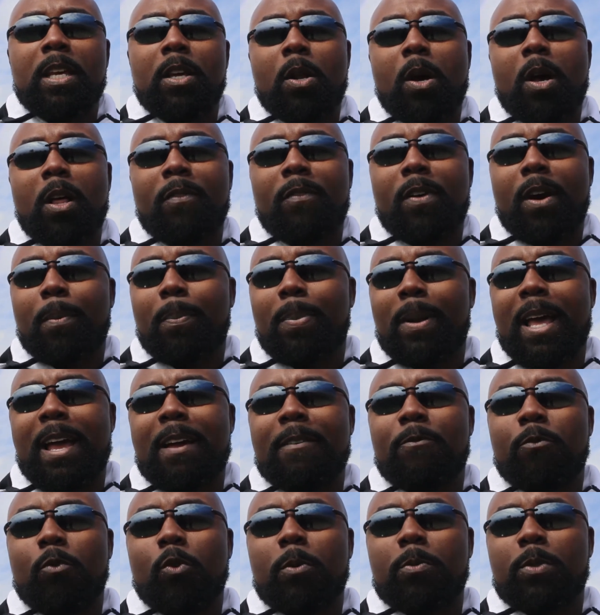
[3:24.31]
and all of our
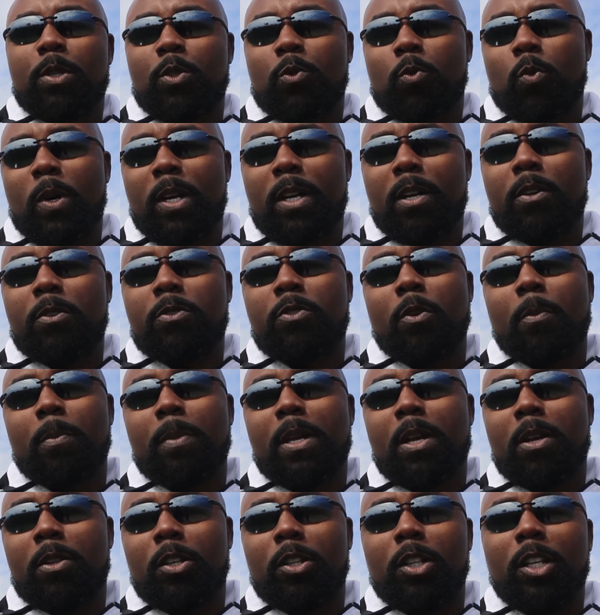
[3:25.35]
platforms as well, so
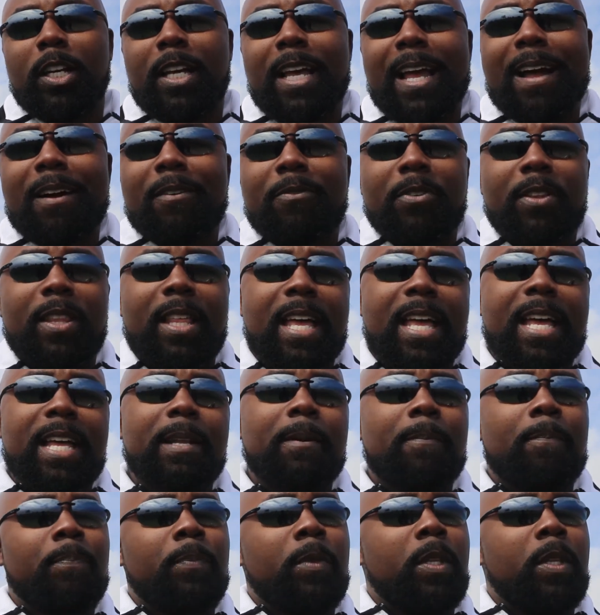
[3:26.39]
be on the lookout for that.